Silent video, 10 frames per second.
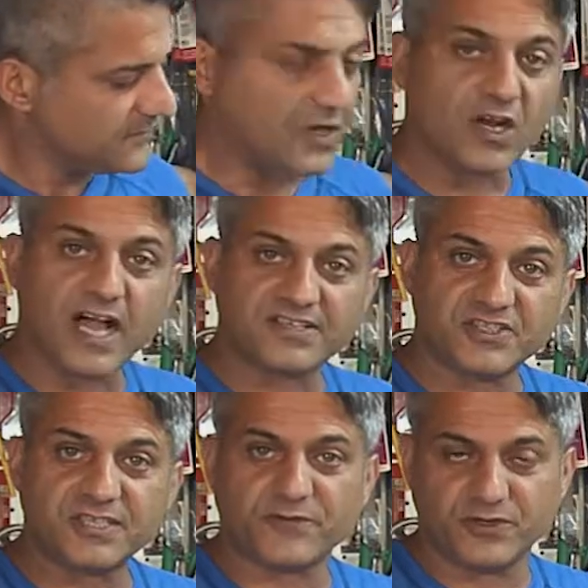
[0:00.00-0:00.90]
Lots
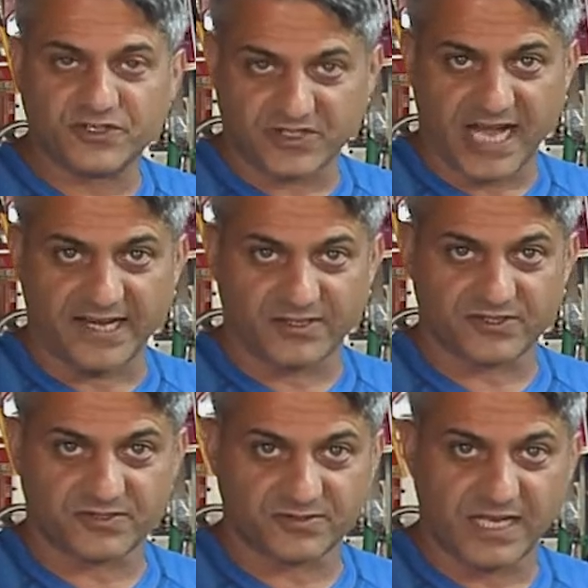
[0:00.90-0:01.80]
of different
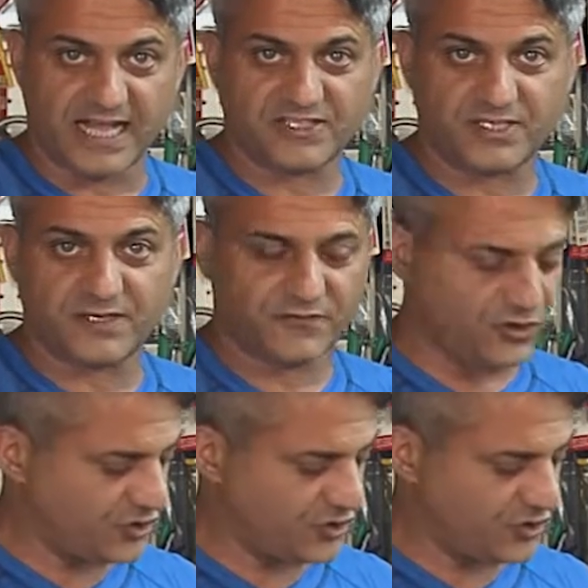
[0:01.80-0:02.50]
styles, lots of different